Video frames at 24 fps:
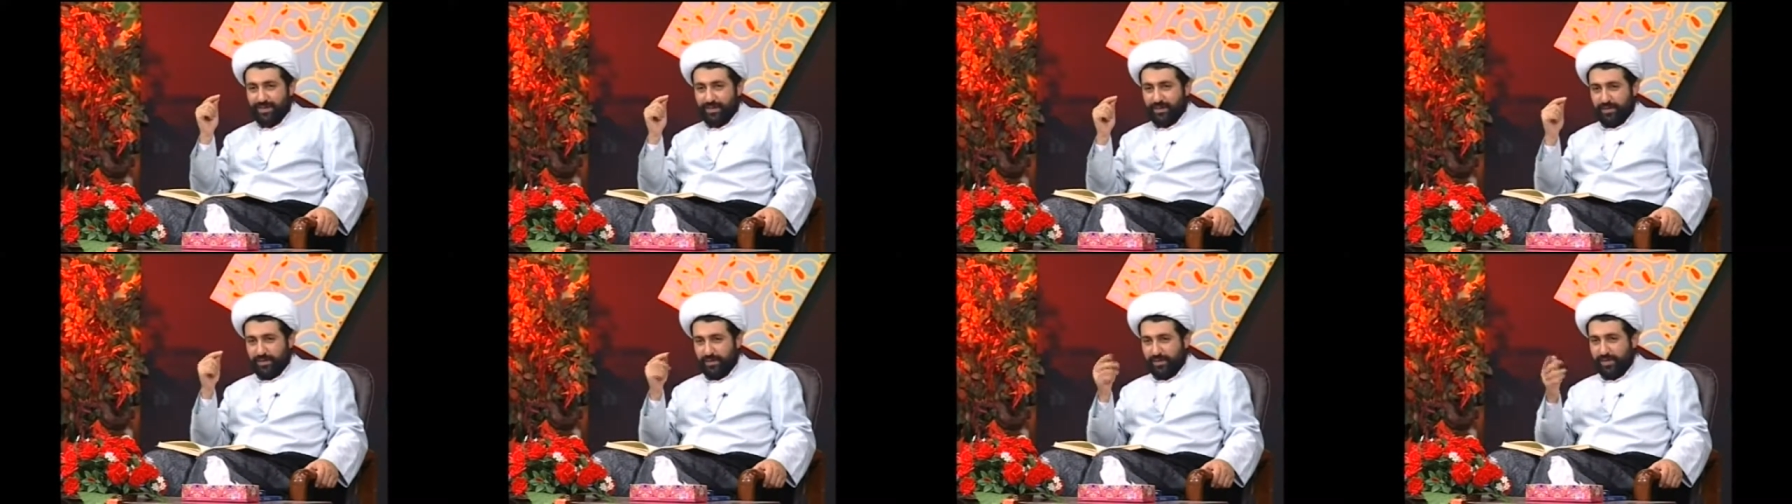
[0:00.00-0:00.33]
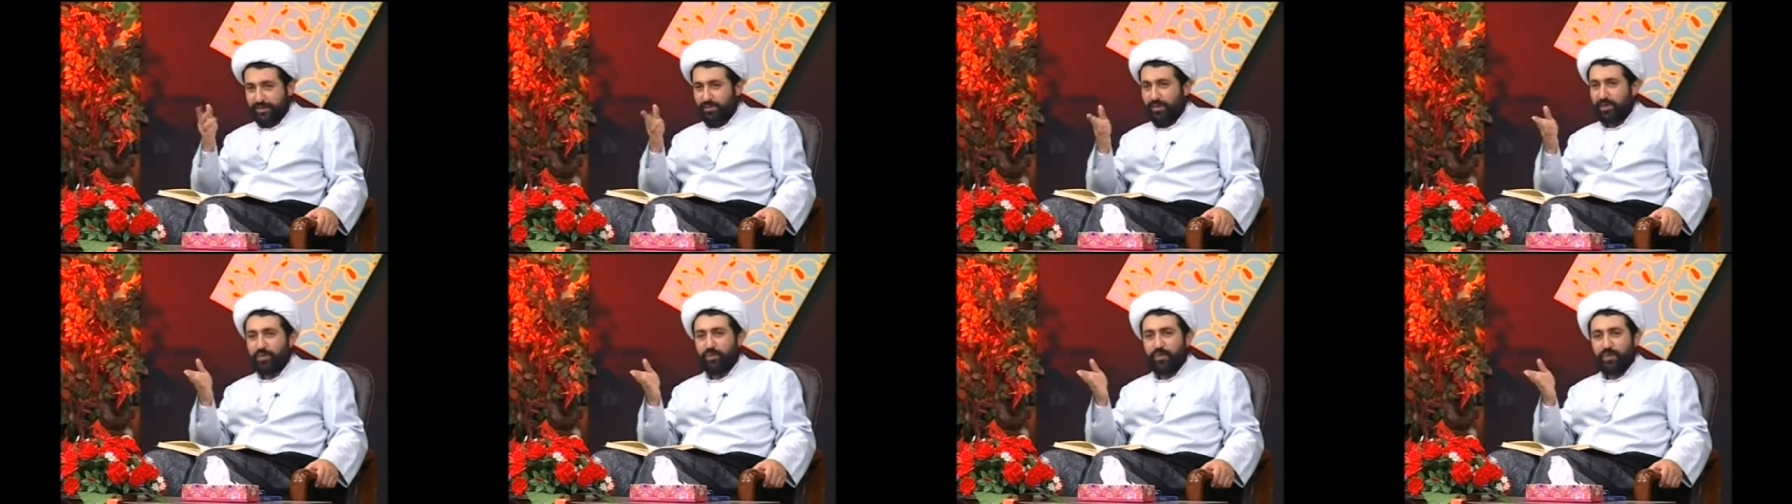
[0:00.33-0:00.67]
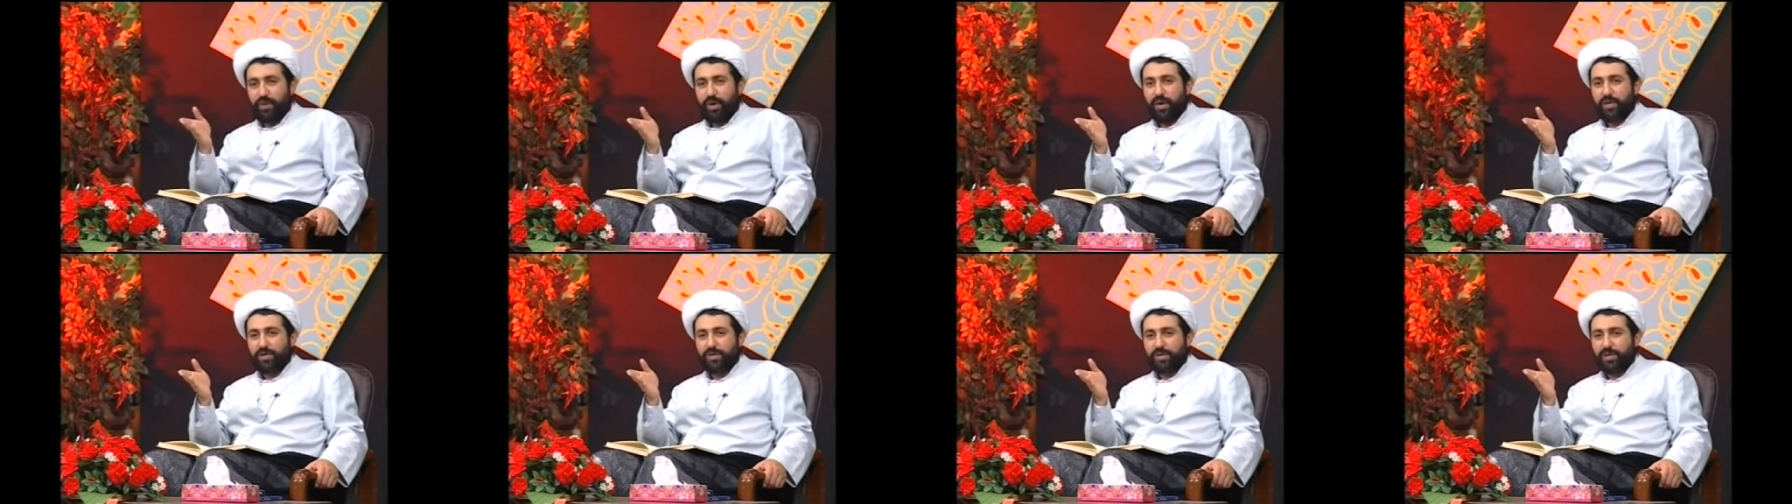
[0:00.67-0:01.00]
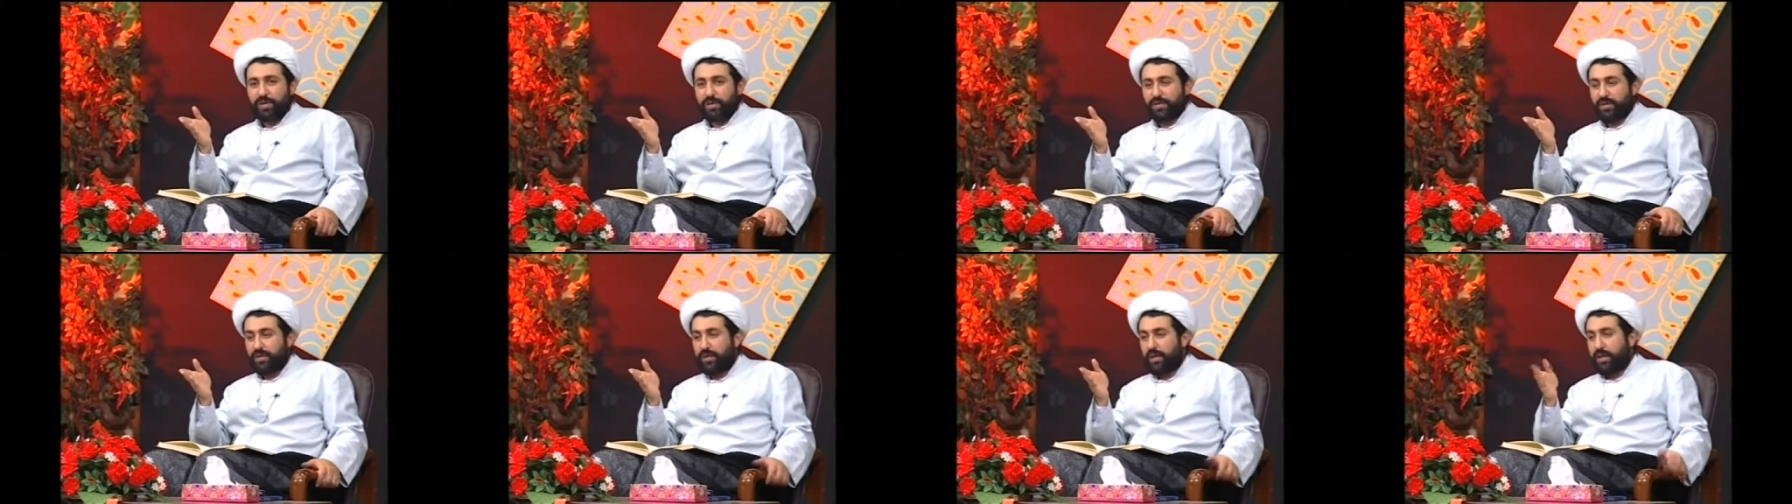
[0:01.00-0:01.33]
This is what Quran
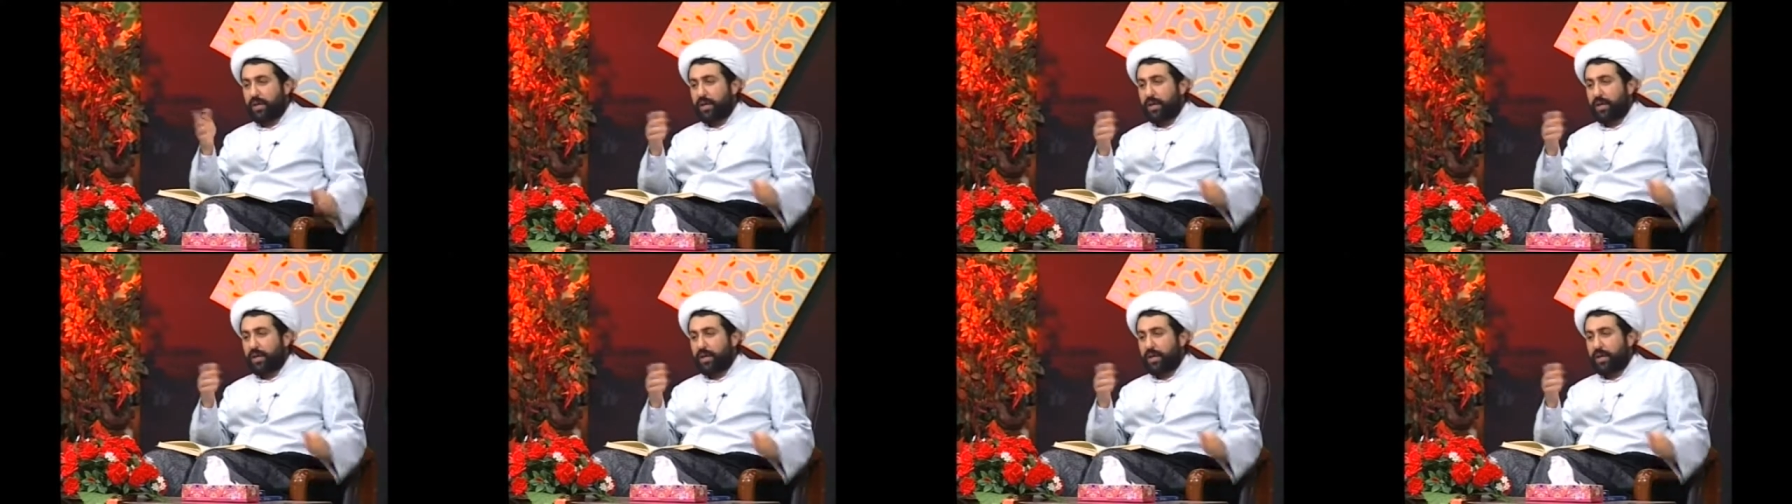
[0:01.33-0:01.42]
says.